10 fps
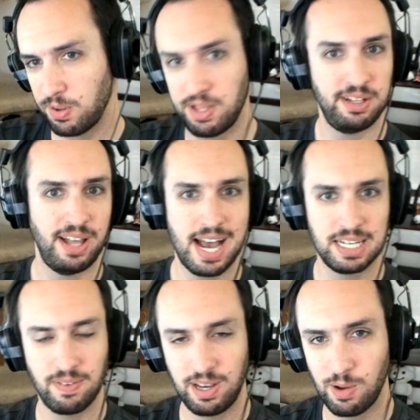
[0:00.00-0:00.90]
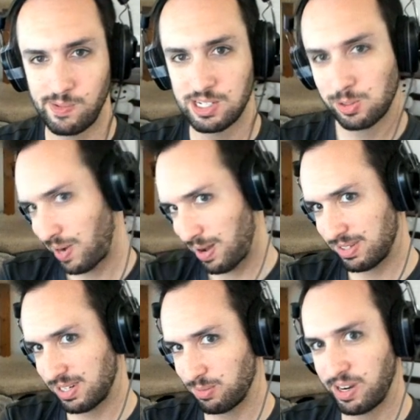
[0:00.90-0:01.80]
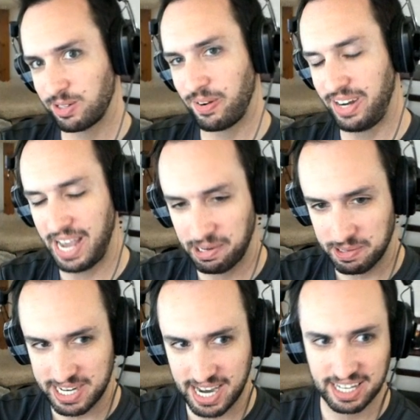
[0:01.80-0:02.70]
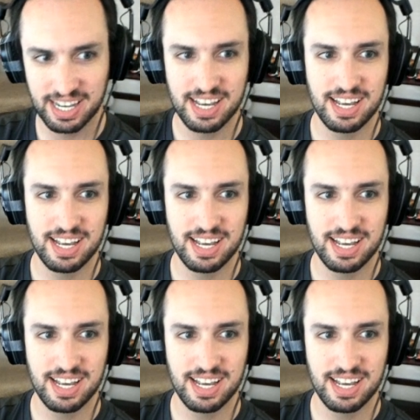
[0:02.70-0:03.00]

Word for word: and then the last video we trounced a red-green aggro deck.